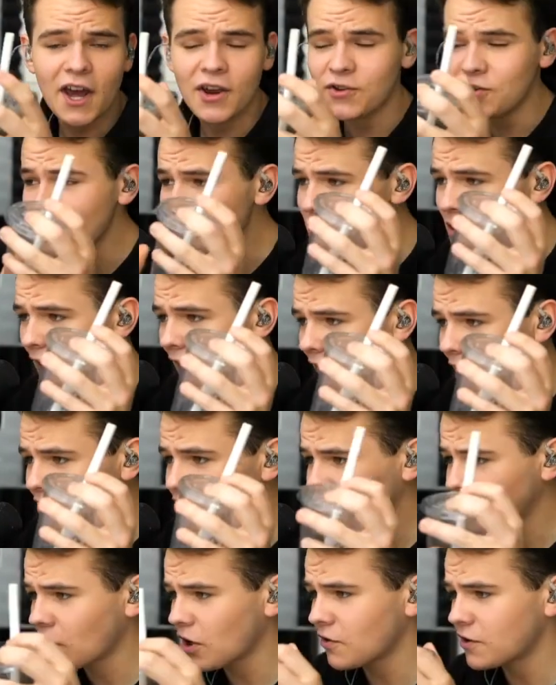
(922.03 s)
a new
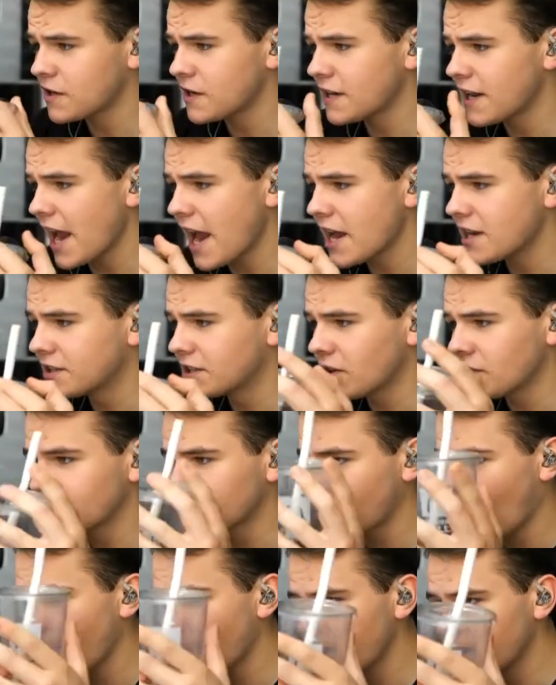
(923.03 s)
outro today,
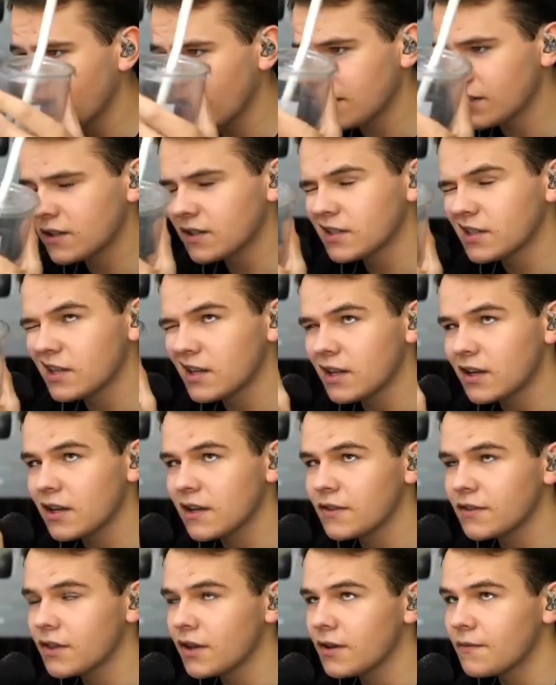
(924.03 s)
so it's coming
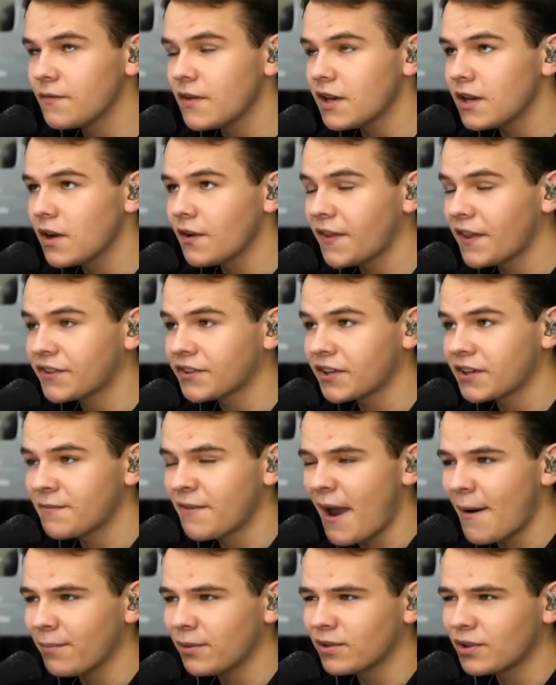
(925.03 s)
into the video that's
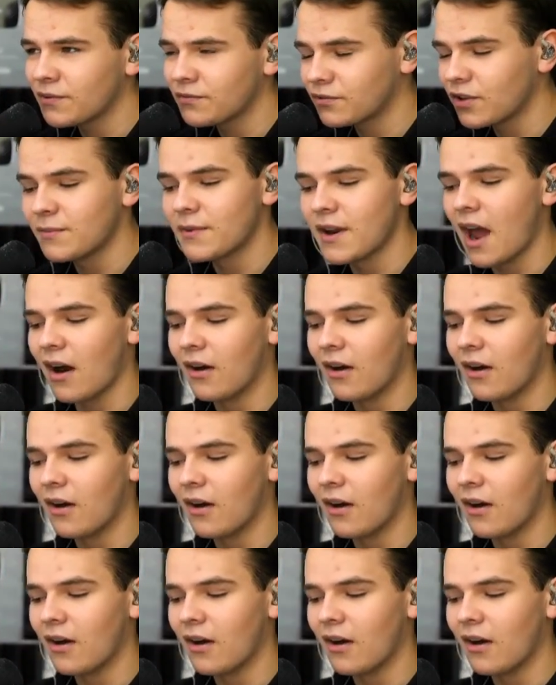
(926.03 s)
going to be uploaded from